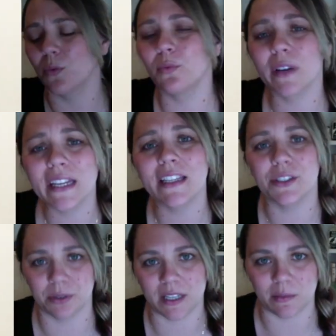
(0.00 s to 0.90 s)
really
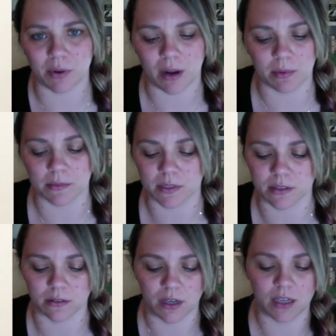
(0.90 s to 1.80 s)
tricky problems,
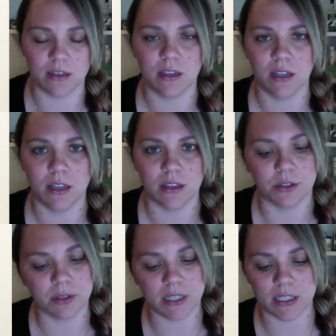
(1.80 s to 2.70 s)
okay? The
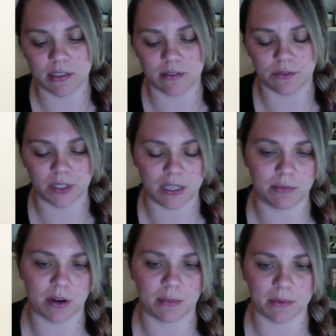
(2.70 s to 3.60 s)
trickiest of tricky
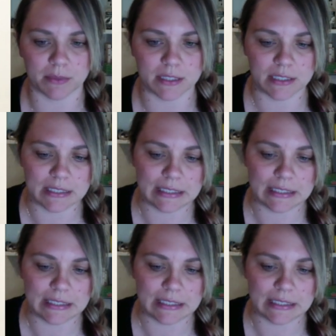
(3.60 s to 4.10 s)
problems